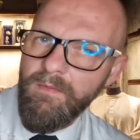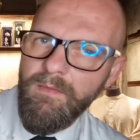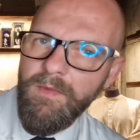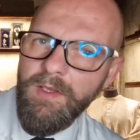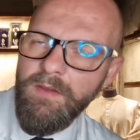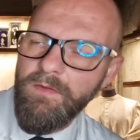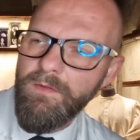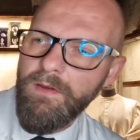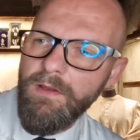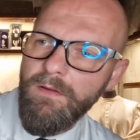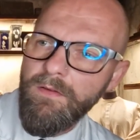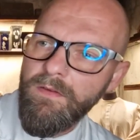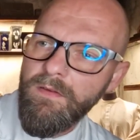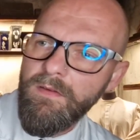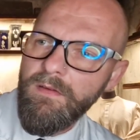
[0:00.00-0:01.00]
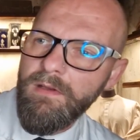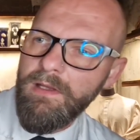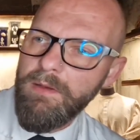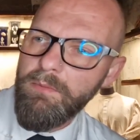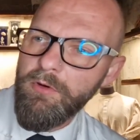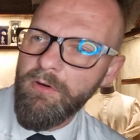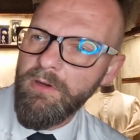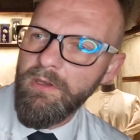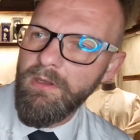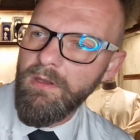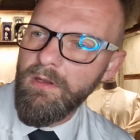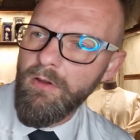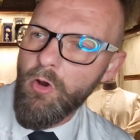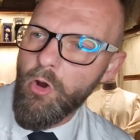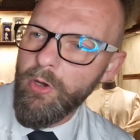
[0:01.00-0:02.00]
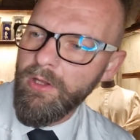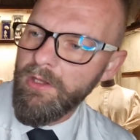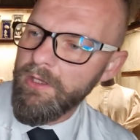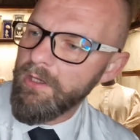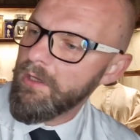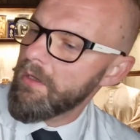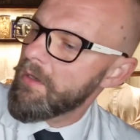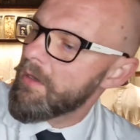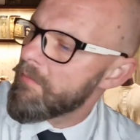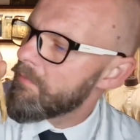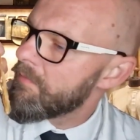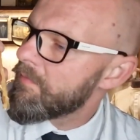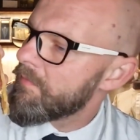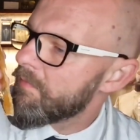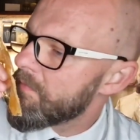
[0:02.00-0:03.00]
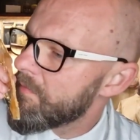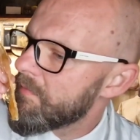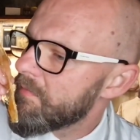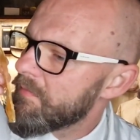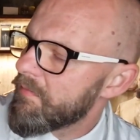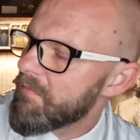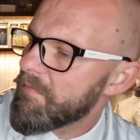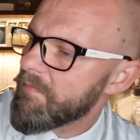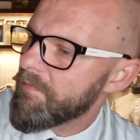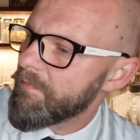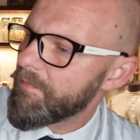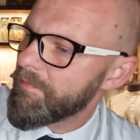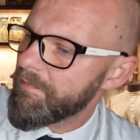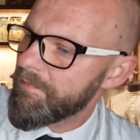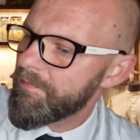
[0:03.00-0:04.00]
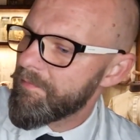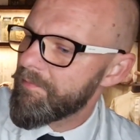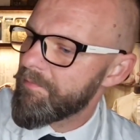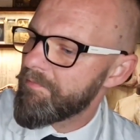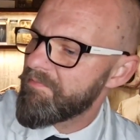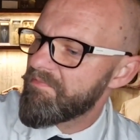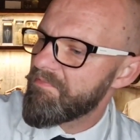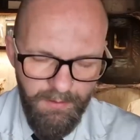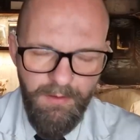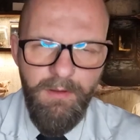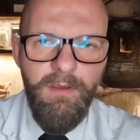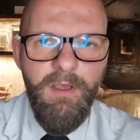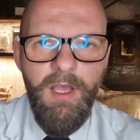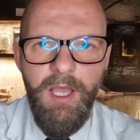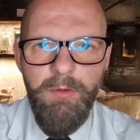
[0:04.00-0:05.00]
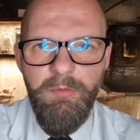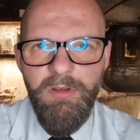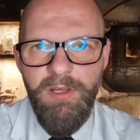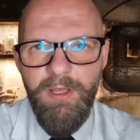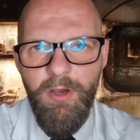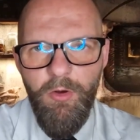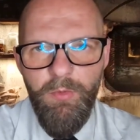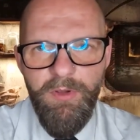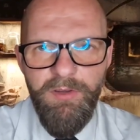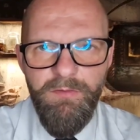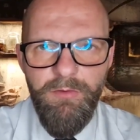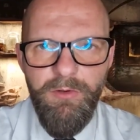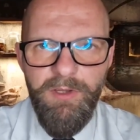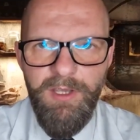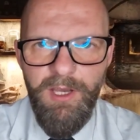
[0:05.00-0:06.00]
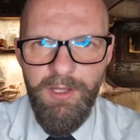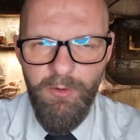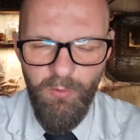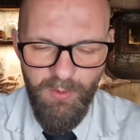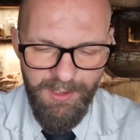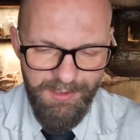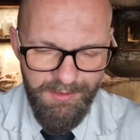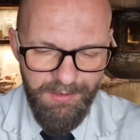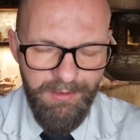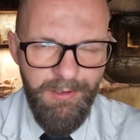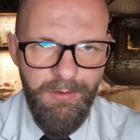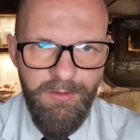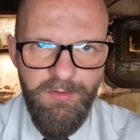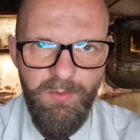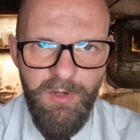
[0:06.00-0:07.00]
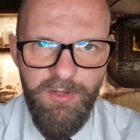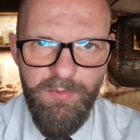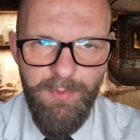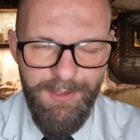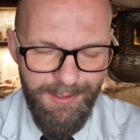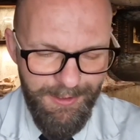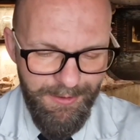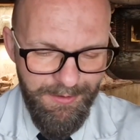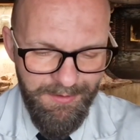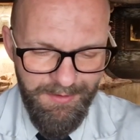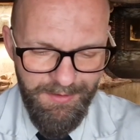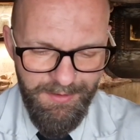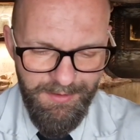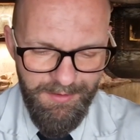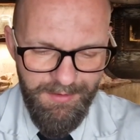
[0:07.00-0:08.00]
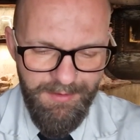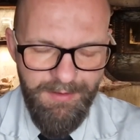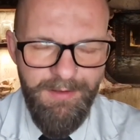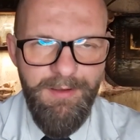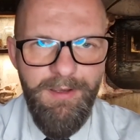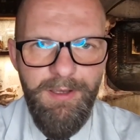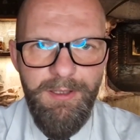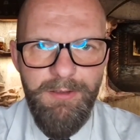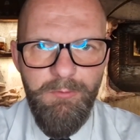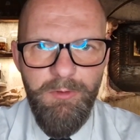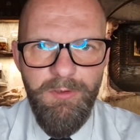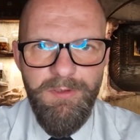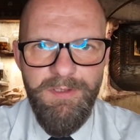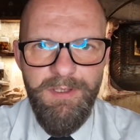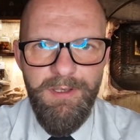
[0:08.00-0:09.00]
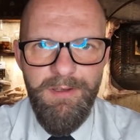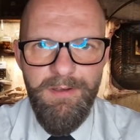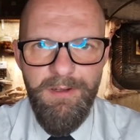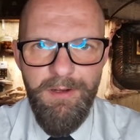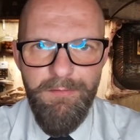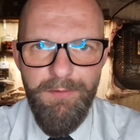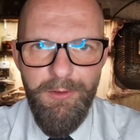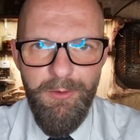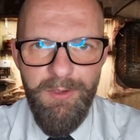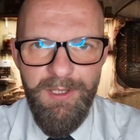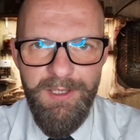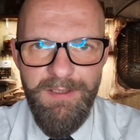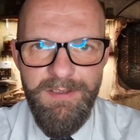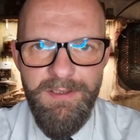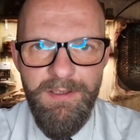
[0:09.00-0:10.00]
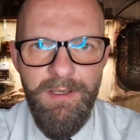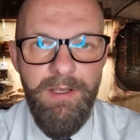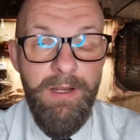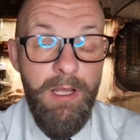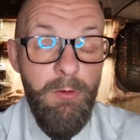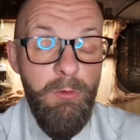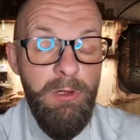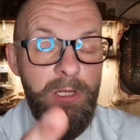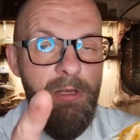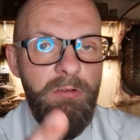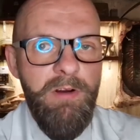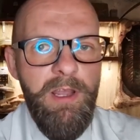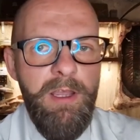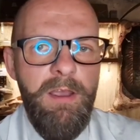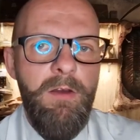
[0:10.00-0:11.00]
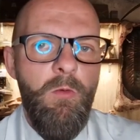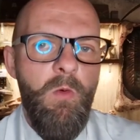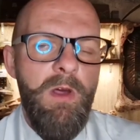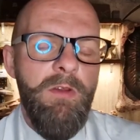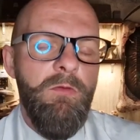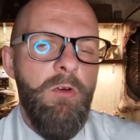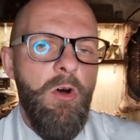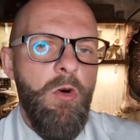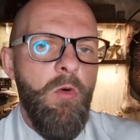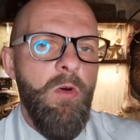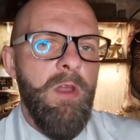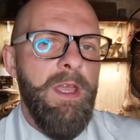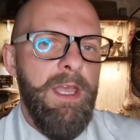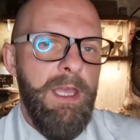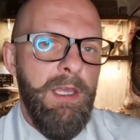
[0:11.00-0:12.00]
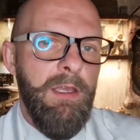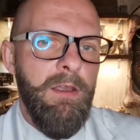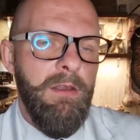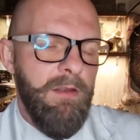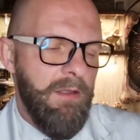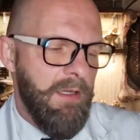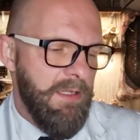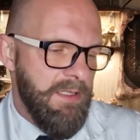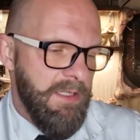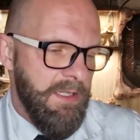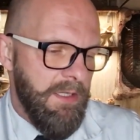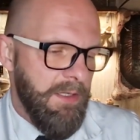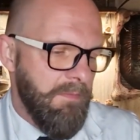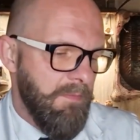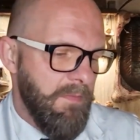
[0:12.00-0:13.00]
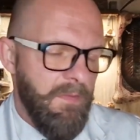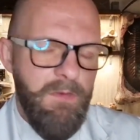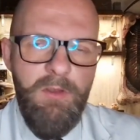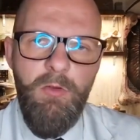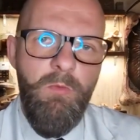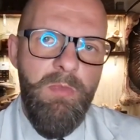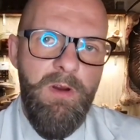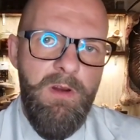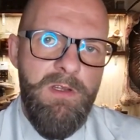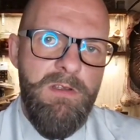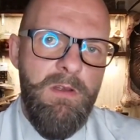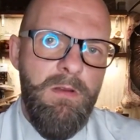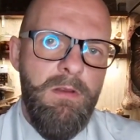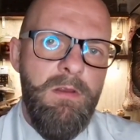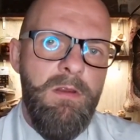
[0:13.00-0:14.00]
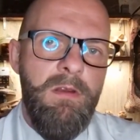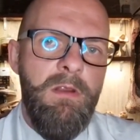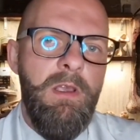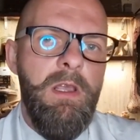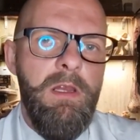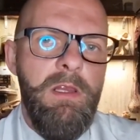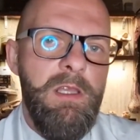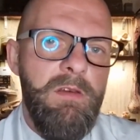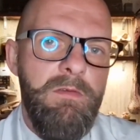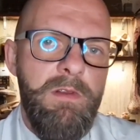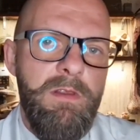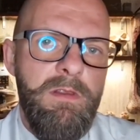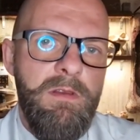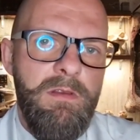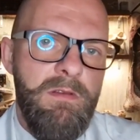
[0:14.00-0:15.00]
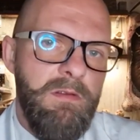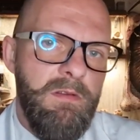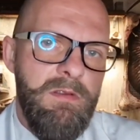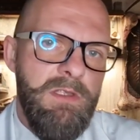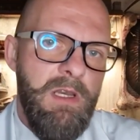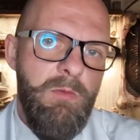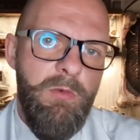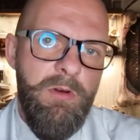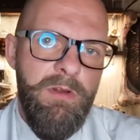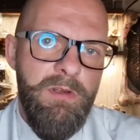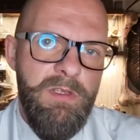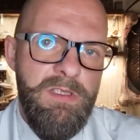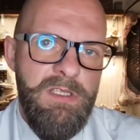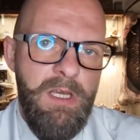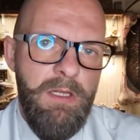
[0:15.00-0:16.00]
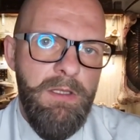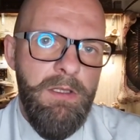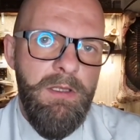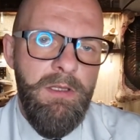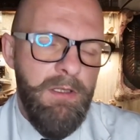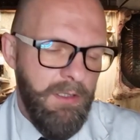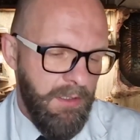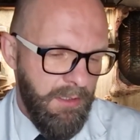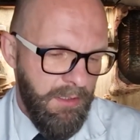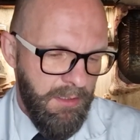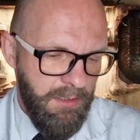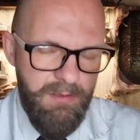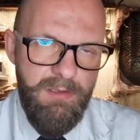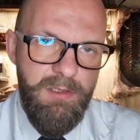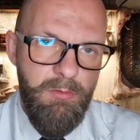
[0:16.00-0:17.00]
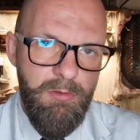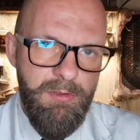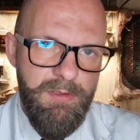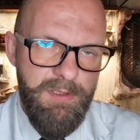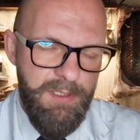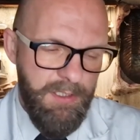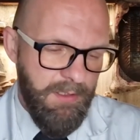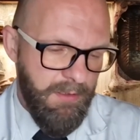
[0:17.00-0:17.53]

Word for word: This feels slippery and oily. Hmm. I'm really hoping for the other one. It looks much better and we'll see it in a few days. I will crack one raw egg as a comparison and leave it somewhere in the sun. So we'll see.